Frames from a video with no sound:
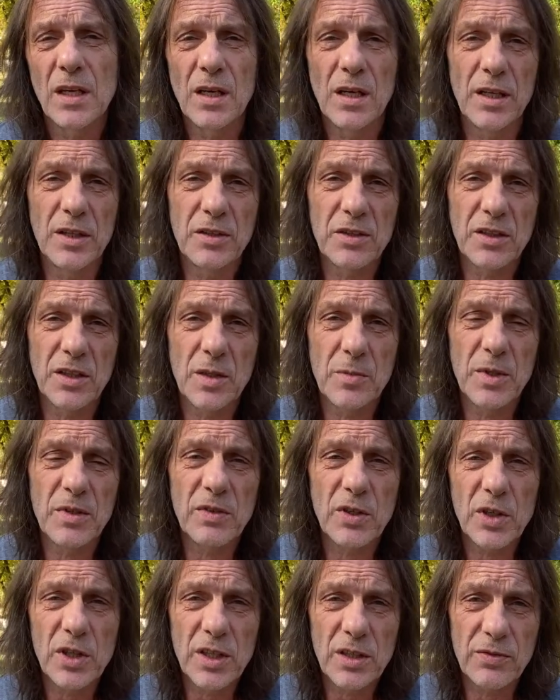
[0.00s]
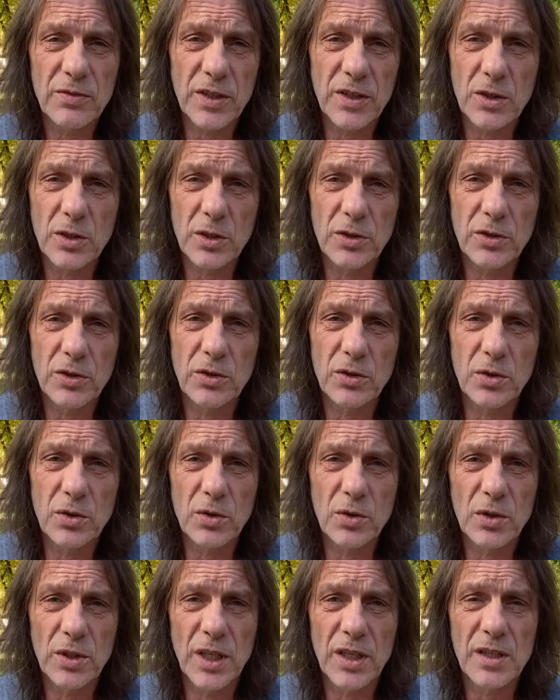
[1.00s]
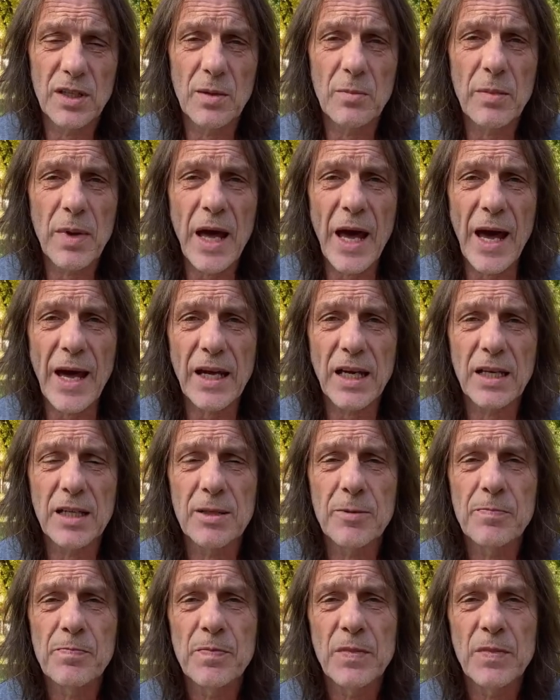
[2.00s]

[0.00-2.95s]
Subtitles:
it's going to be very difficult to get them back.